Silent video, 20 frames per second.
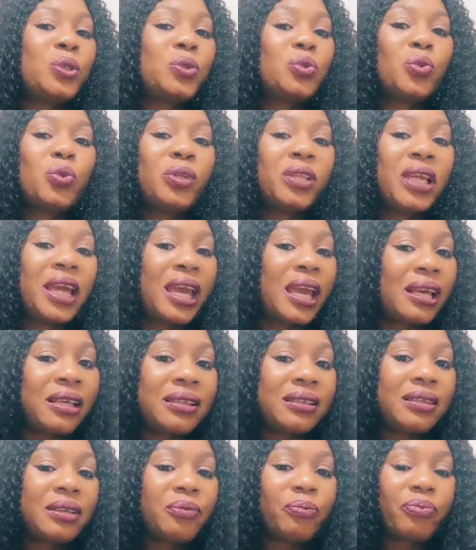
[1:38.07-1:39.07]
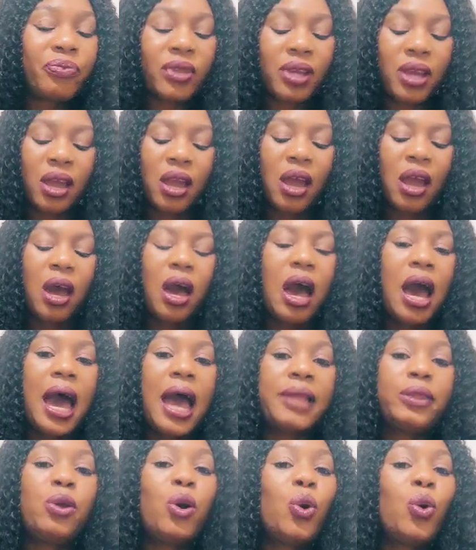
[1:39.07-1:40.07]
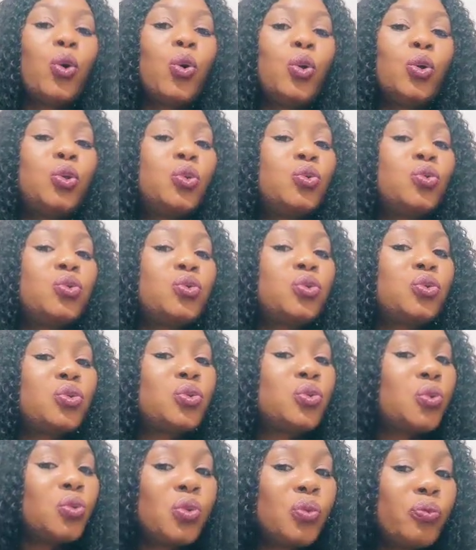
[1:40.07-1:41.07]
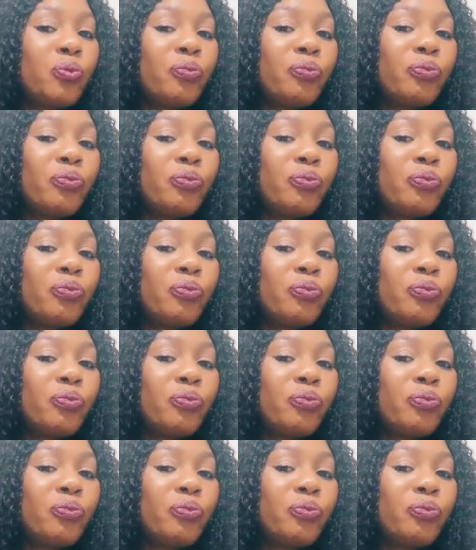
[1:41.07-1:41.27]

2 days. I don't go to school.